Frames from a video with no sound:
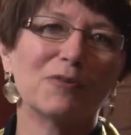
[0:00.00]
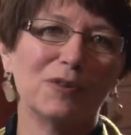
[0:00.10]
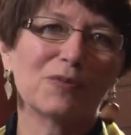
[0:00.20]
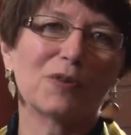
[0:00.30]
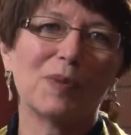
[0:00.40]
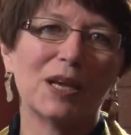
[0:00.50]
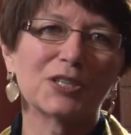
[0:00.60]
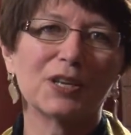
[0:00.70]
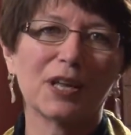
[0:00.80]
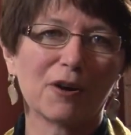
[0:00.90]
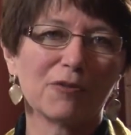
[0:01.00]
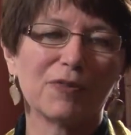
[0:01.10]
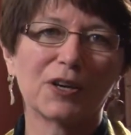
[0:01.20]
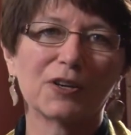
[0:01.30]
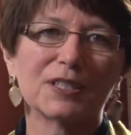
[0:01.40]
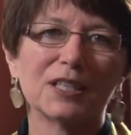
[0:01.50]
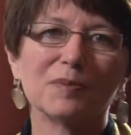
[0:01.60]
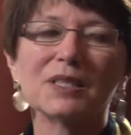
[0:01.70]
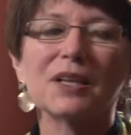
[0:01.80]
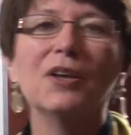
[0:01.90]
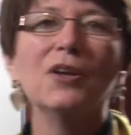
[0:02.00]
of information at our fingertips.